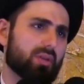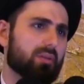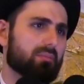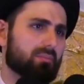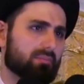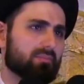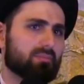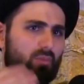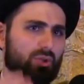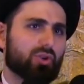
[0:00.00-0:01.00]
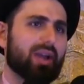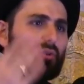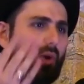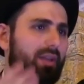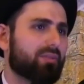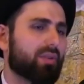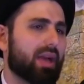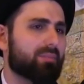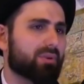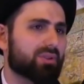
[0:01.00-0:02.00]
they will try to wait for
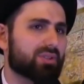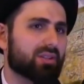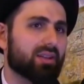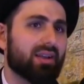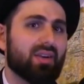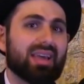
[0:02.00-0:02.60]
that person.